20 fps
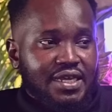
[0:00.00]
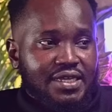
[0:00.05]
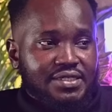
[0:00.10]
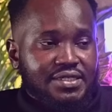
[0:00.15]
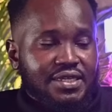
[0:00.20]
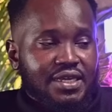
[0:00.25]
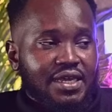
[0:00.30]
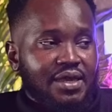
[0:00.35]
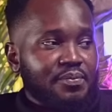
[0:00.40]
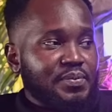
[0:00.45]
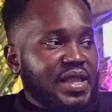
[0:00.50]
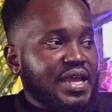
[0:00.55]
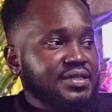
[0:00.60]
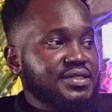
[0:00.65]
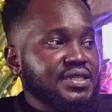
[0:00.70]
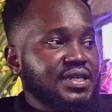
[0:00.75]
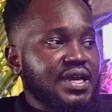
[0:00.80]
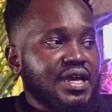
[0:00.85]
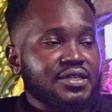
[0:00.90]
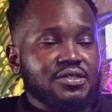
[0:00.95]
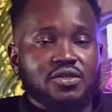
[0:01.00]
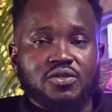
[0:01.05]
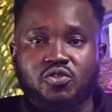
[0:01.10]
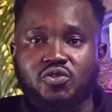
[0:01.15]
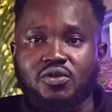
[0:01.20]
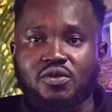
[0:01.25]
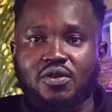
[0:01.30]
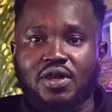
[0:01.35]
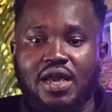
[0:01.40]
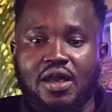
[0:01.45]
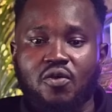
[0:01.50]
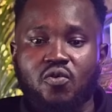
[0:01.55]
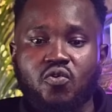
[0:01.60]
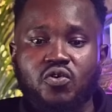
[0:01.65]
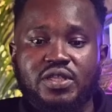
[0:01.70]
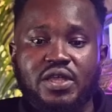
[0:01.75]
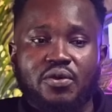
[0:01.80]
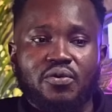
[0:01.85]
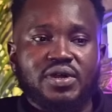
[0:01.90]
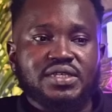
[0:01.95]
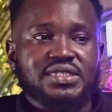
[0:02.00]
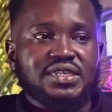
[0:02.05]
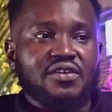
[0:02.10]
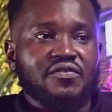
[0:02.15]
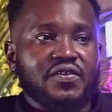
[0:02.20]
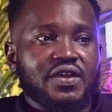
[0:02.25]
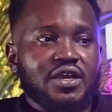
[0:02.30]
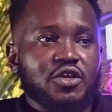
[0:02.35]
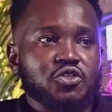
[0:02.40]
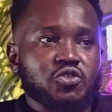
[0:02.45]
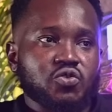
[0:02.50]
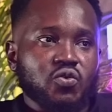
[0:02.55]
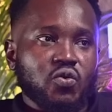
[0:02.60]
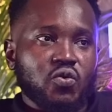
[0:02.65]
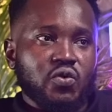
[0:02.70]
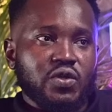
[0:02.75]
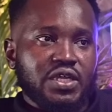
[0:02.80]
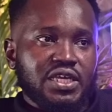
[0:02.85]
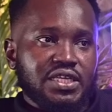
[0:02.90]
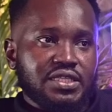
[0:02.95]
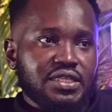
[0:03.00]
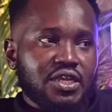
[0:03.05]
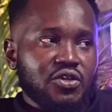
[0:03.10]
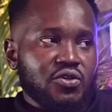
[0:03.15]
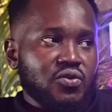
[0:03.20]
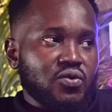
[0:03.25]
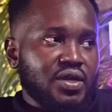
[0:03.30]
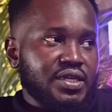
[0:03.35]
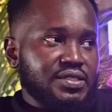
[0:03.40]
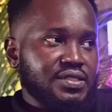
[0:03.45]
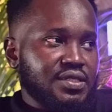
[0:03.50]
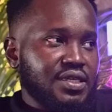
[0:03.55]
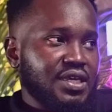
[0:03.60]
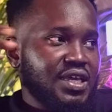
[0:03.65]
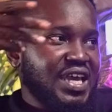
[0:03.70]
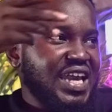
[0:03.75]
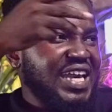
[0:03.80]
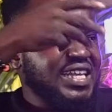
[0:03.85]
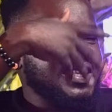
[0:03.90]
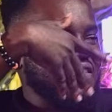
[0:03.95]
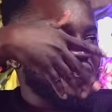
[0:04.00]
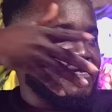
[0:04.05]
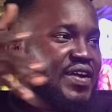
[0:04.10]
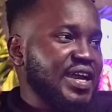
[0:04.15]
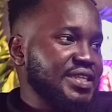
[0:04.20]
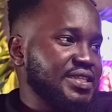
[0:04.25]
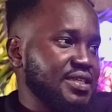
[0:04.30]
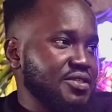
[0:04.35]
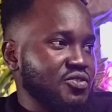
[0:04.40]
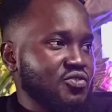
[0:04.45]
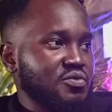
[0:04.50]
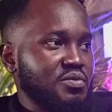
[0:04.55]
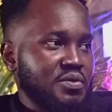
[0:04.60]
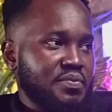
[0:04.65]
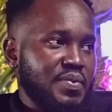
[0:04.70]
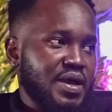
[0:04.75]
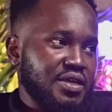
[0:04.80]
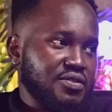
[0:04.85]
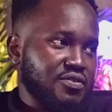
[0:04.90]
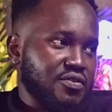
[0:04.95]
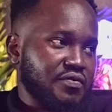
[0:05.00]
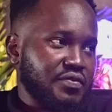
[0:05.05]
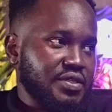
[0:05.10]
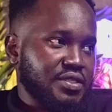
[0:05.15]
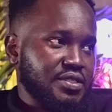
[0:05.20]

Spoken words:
I say, Blackson can hold a West Africa show in the US and invite us to be part of it.